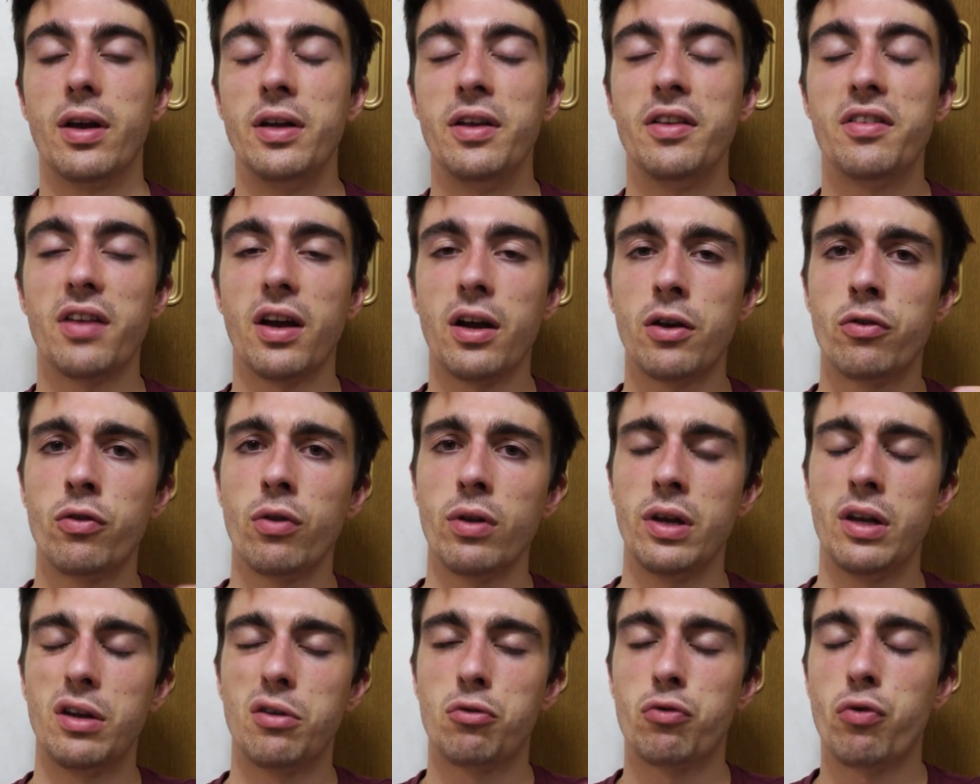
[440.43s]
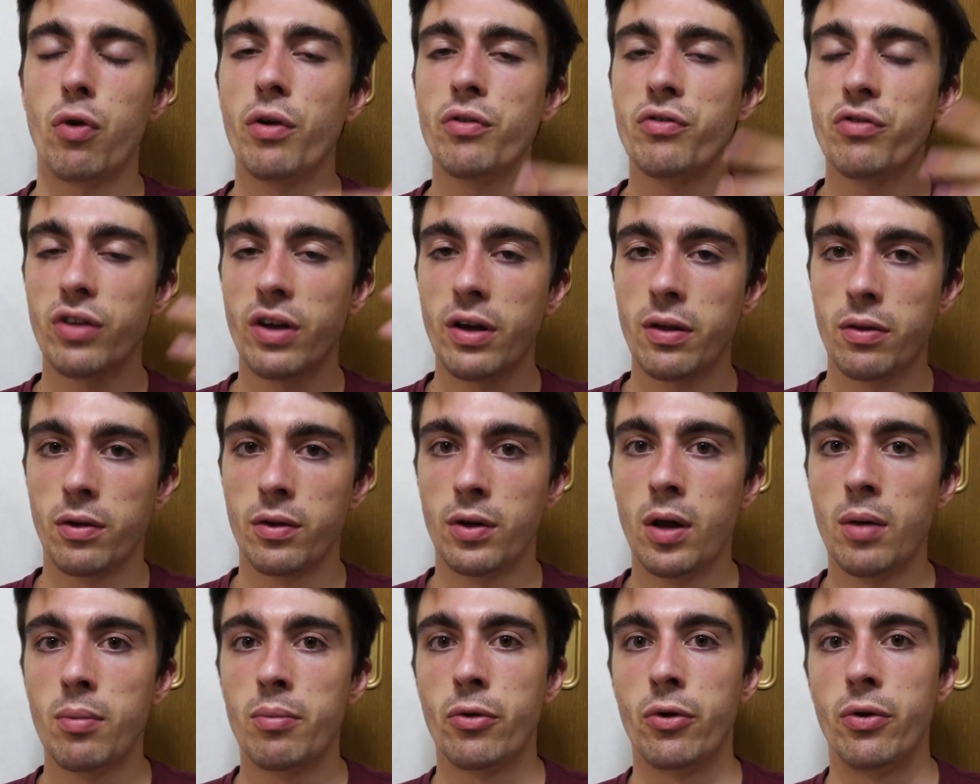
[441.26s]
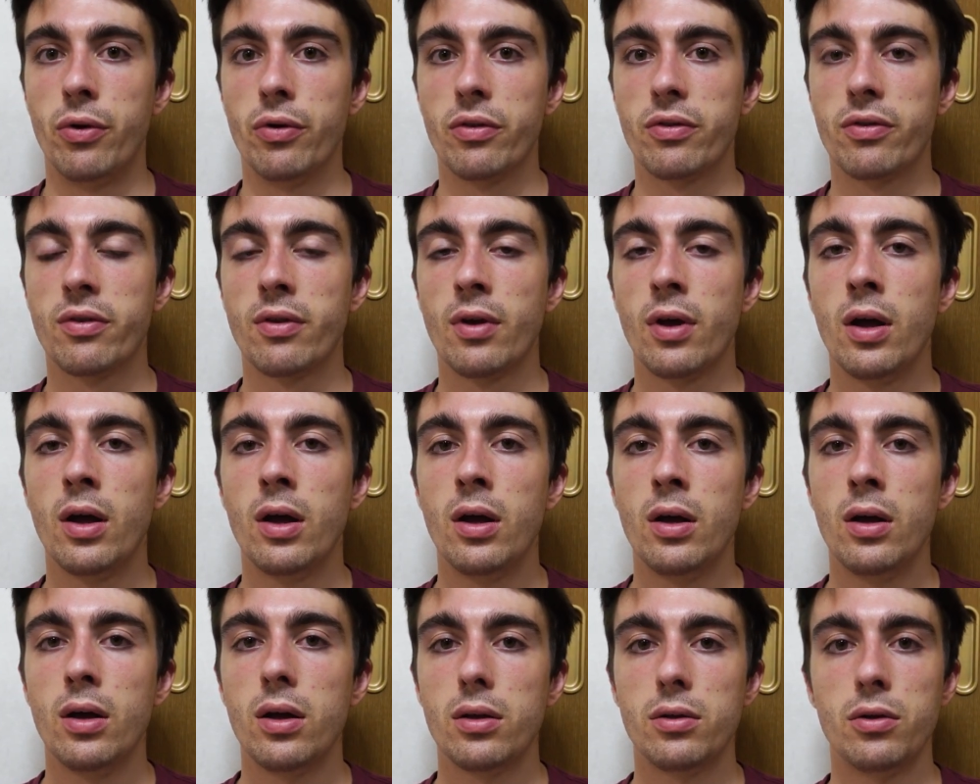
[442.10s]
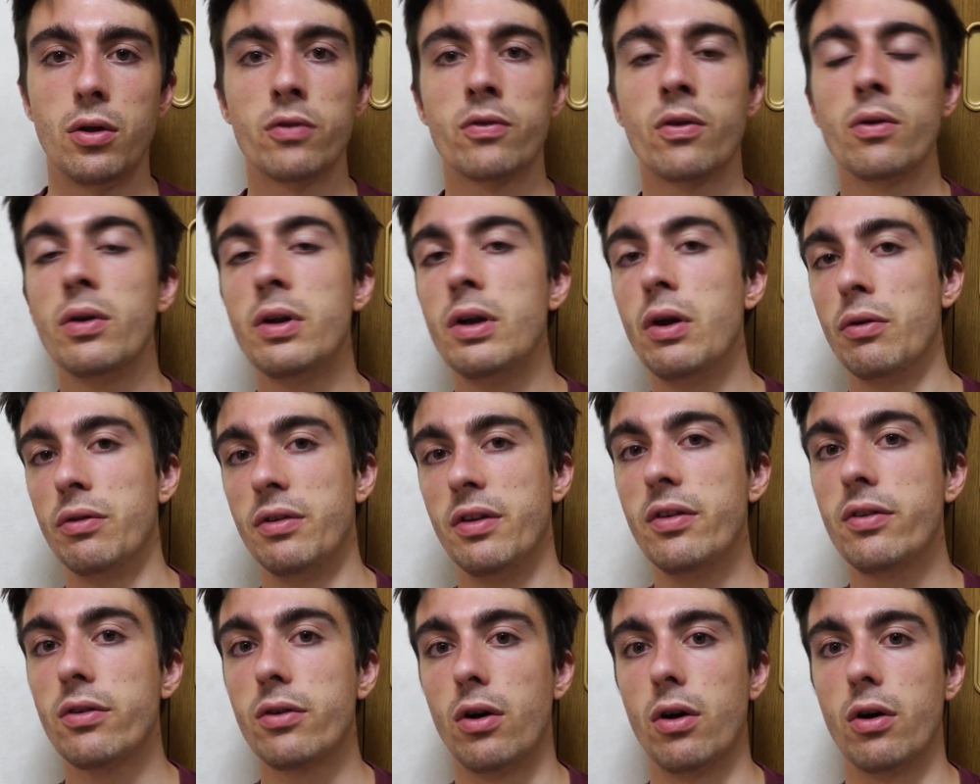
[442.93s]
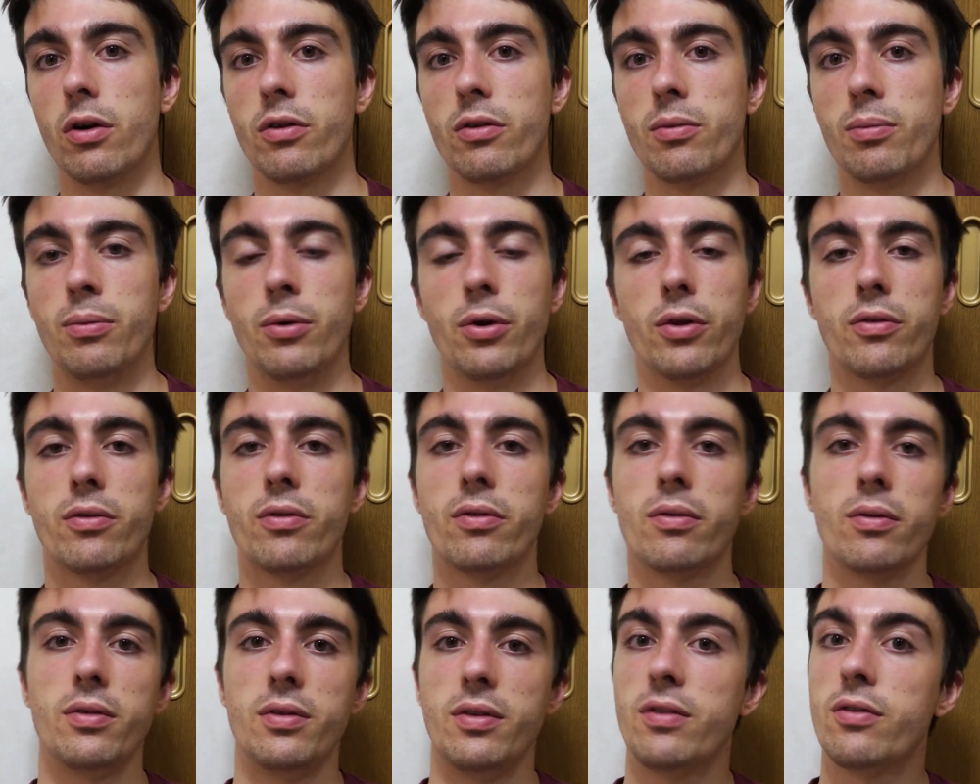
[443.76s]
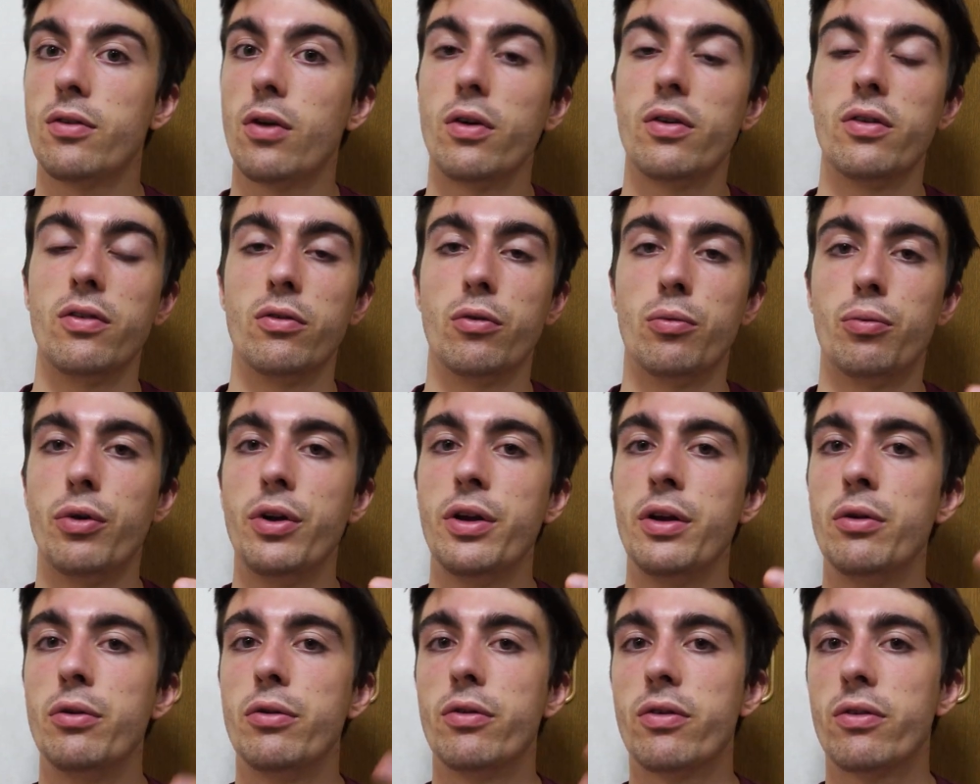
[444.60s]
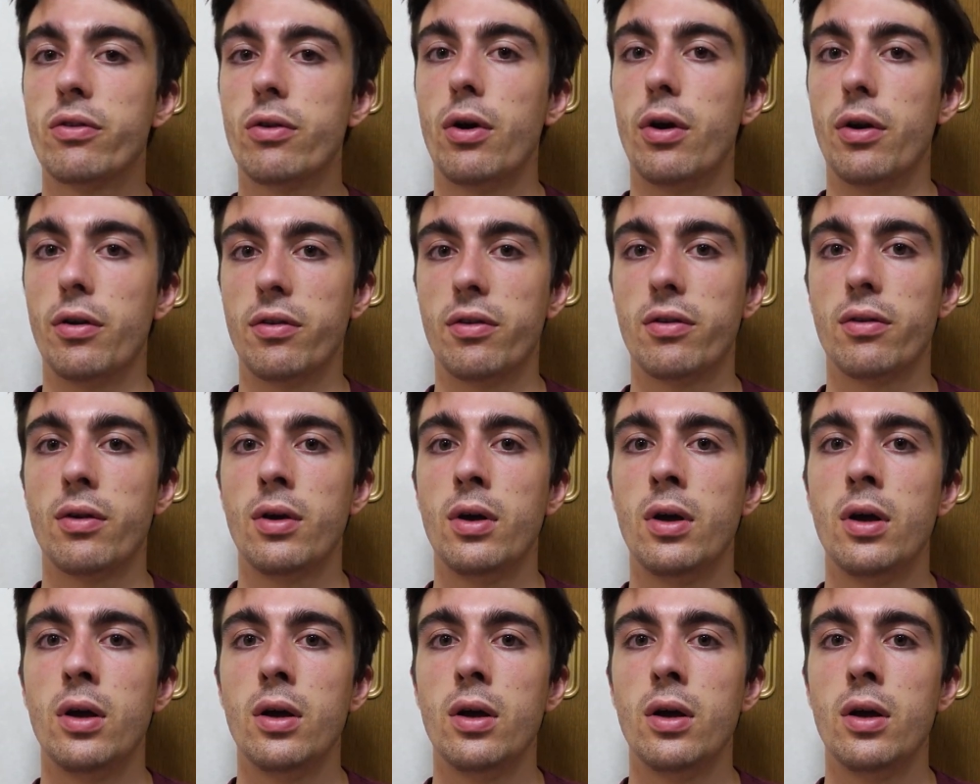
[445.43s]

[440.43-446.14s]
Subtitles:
And it's actually crunching the numbers, not only on Discogs, but Discogs is a pretty good start